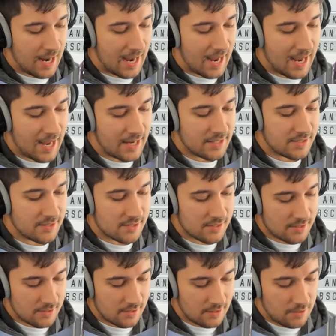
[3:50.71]
And
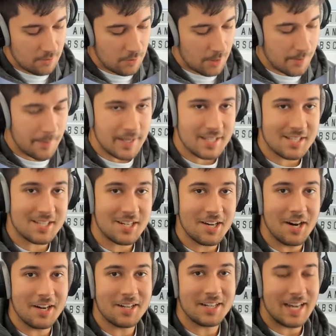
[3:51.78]
well, I'm a bit stuck.